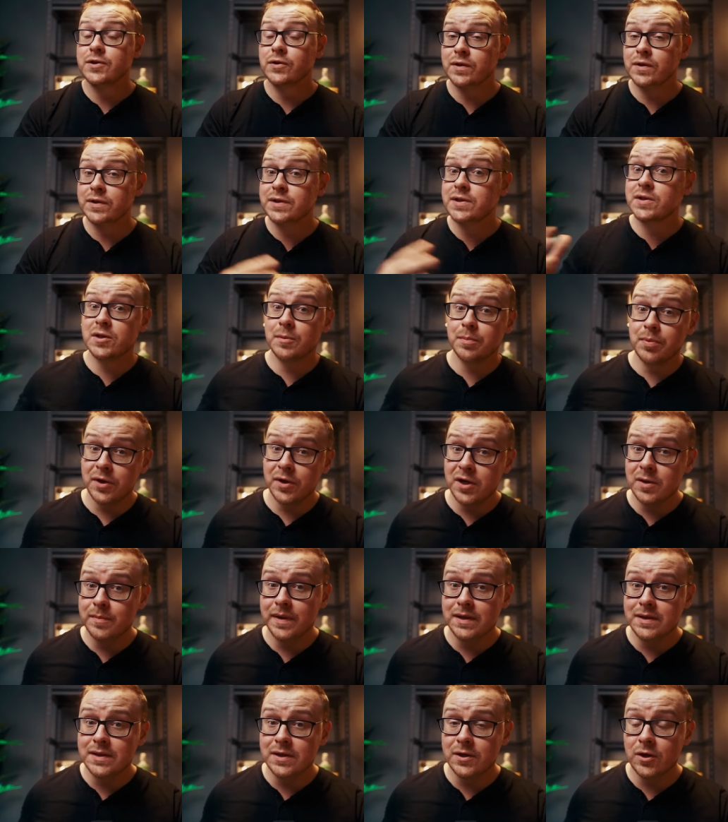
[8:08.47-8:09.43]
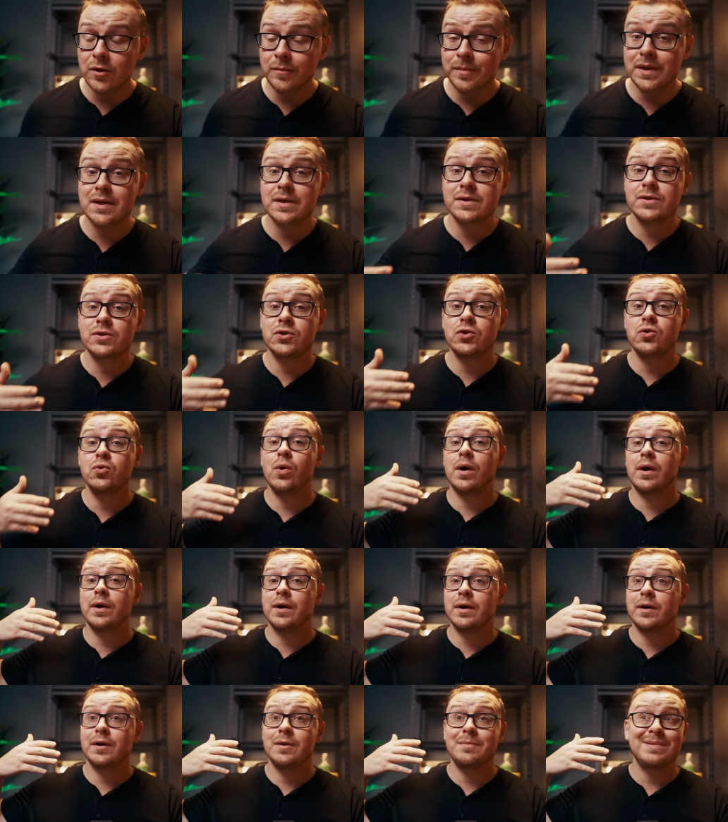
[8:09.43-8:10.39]
so this is a pretty big deal because you
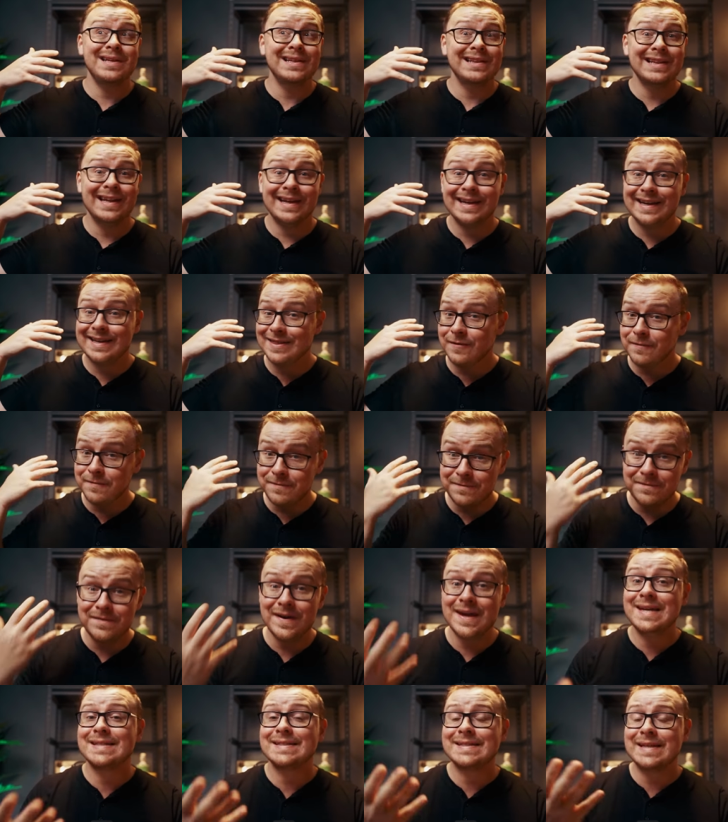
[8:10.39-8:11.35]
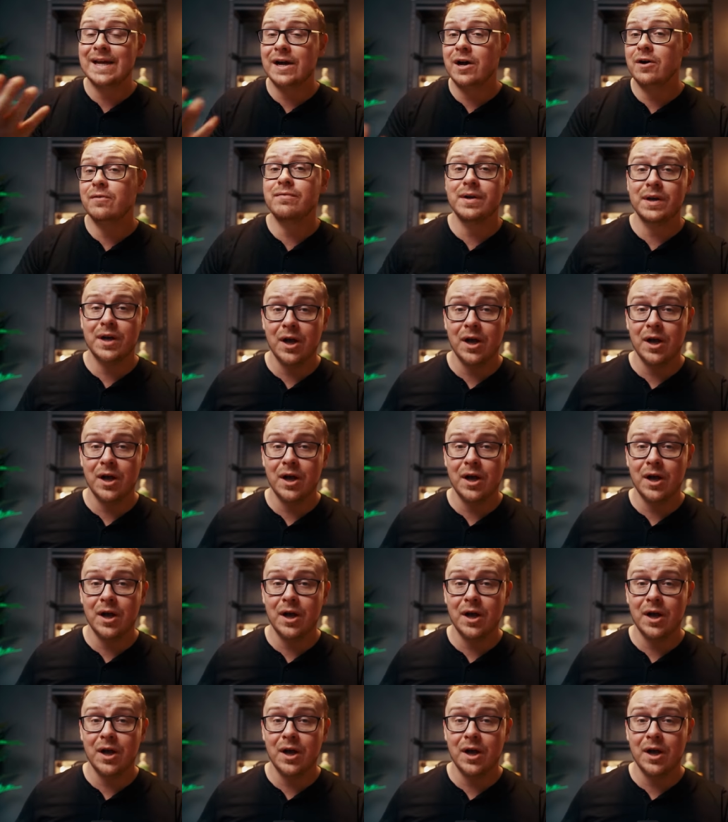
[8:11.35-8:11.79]
are gonna be like the face of the